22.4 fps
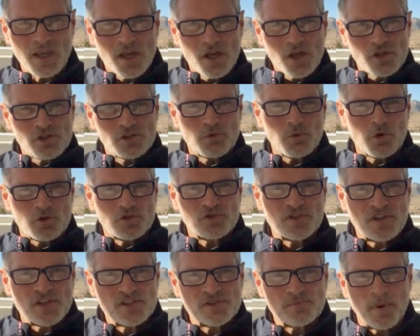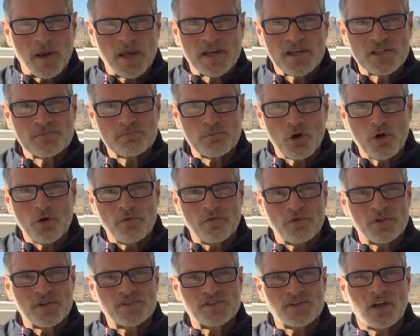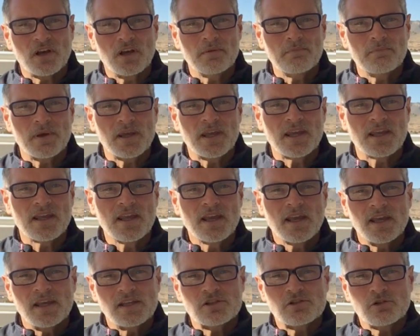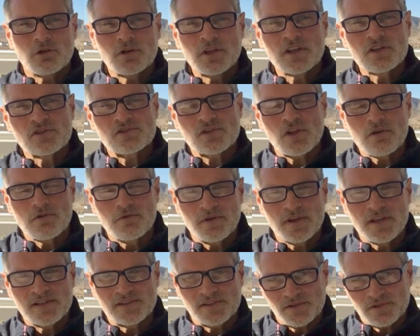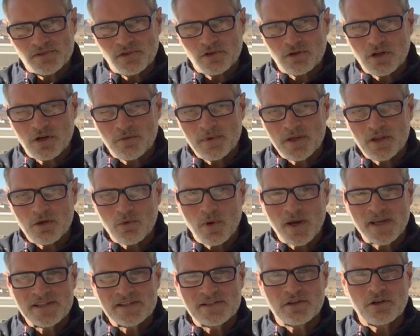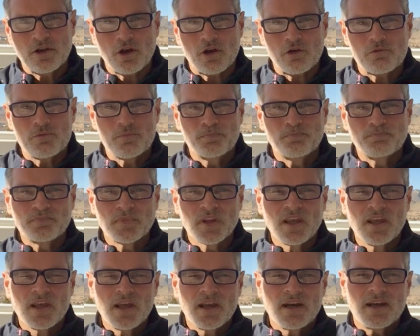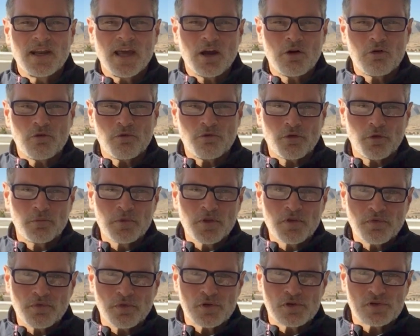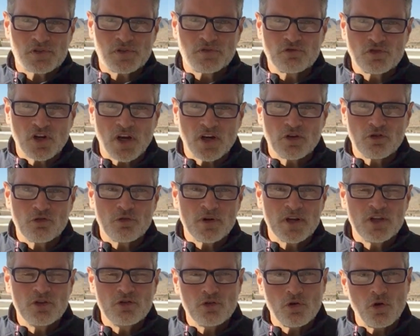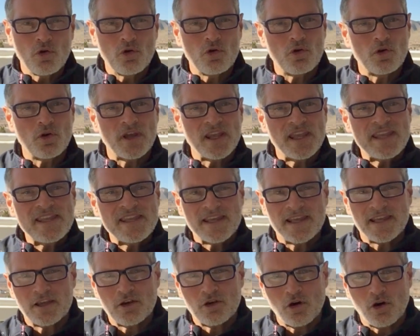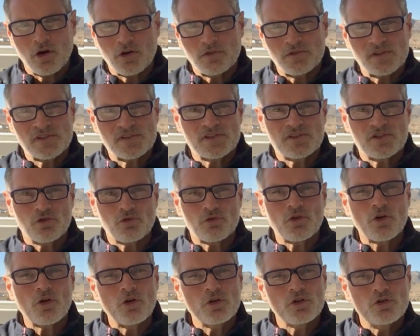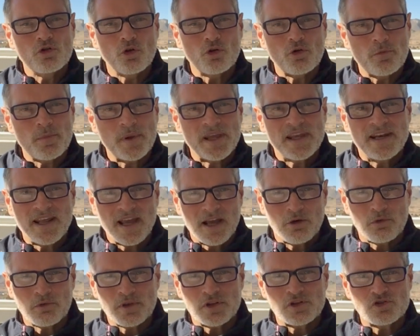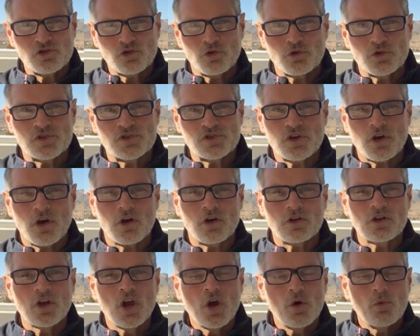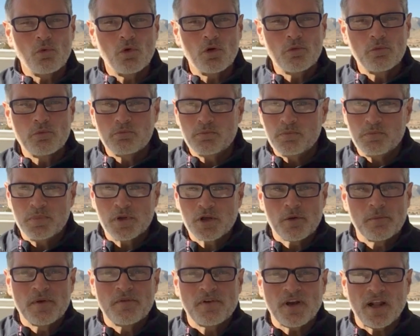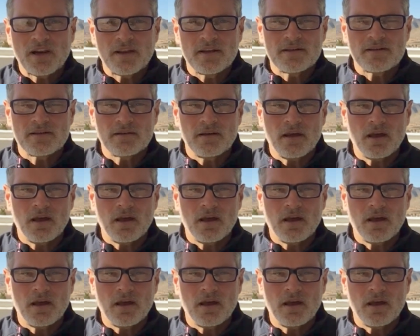So watch this space, but for the time being, it's looking as though visas are going to be the way to go. Now, from the 1st of January, your EHIT card, this is your European Health Insurance card, will become invalid.